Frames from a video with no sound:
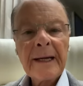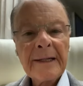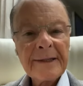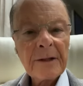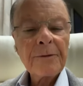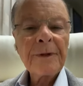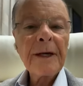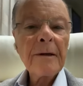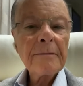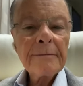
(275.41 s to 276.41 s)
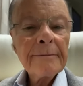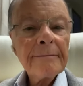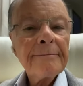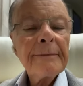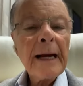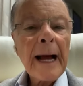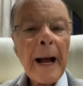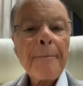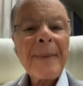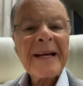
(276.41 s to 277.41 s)
So that centurion,
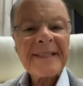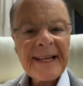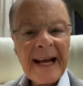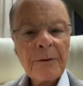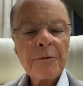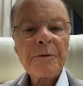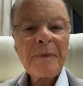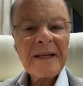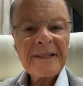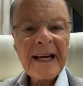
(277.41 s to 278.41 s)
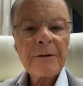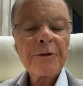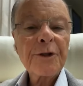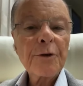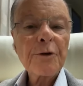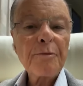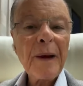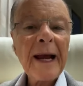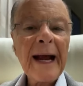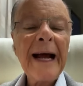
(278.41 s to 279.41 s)
despite of
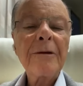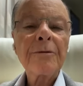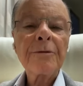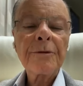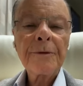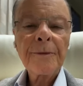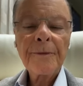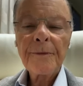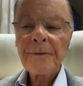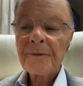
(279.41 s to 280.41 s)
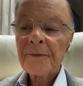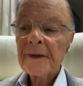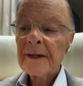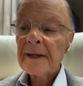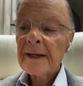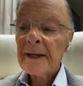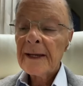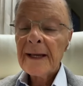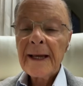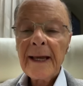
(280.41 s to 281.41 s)
everything and of his sins and
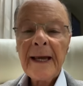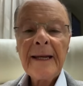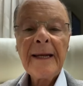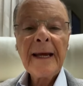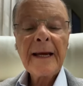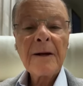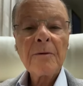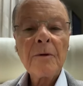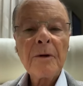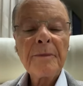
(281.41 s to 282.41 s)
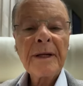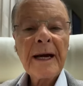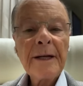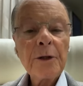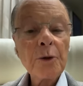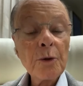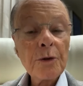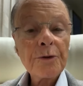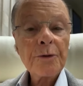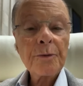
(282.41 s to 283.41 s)
all, he was a
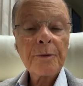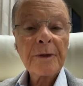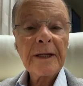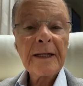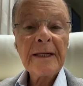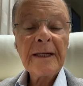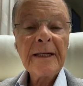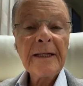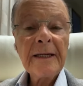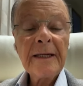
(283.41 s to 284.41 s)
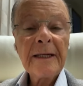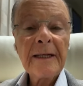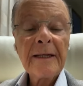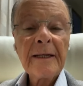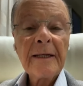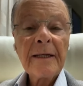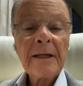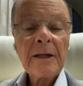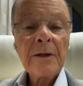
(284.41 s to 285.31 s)
charitable man because